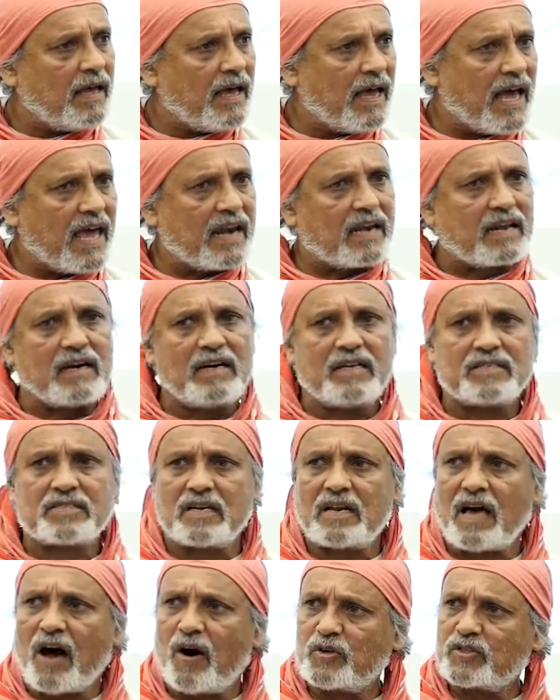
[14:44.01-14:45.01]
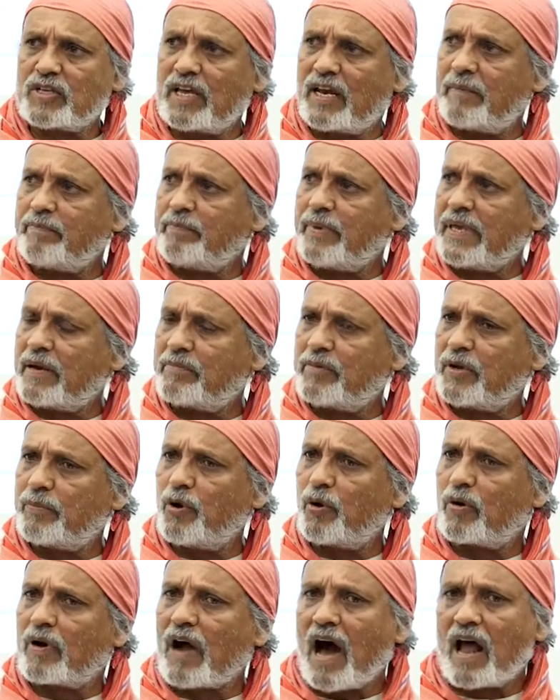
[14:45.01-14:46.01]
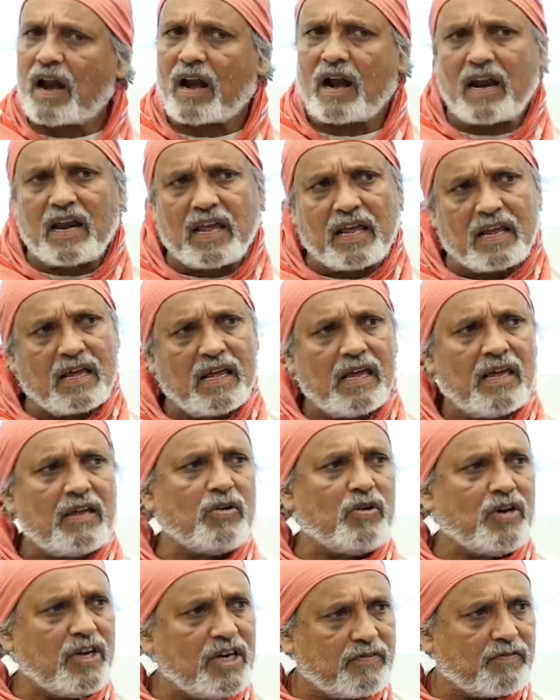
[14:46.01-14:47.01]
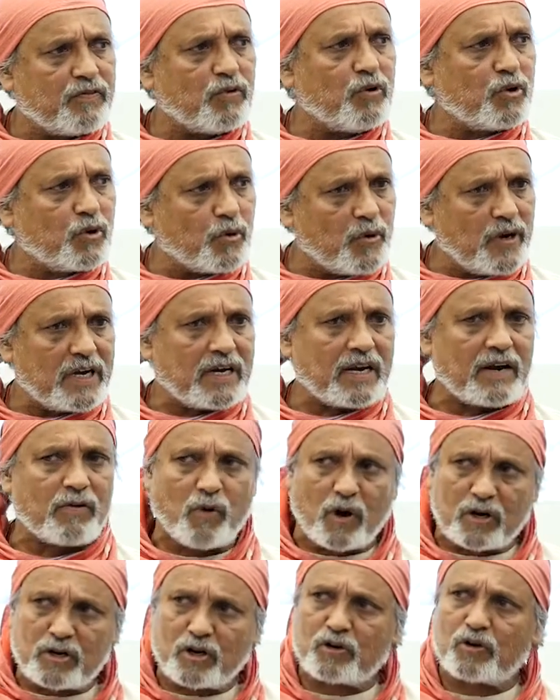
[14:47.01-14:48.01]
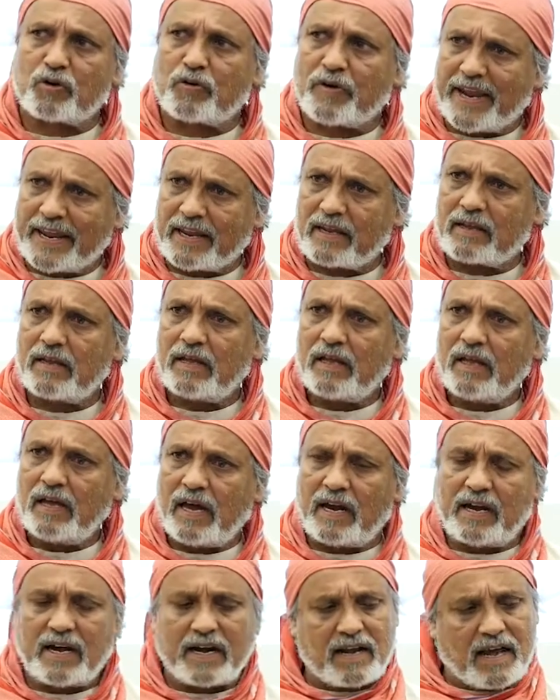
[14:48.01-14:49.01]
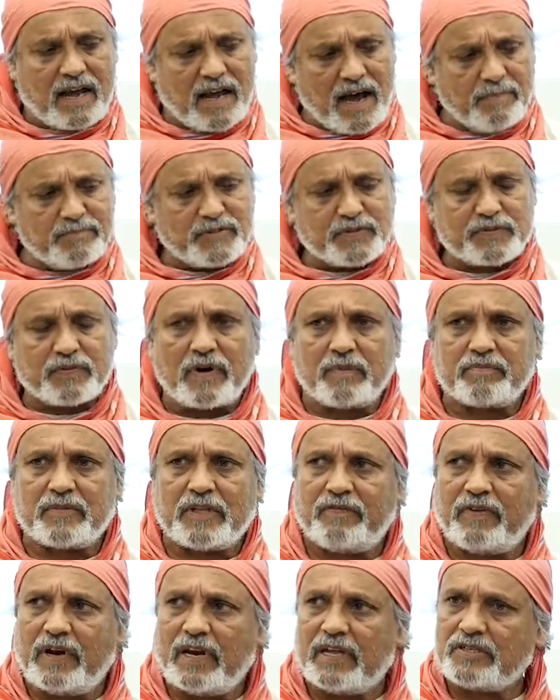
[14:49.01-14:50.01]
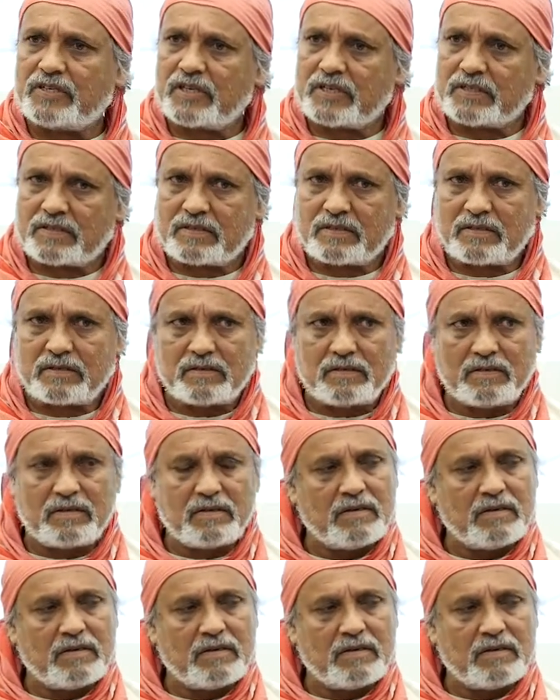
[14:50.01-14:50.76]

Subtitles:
air-conditioned house and a BMW car running, you need food to eat and water to drink. And it comes from the villages.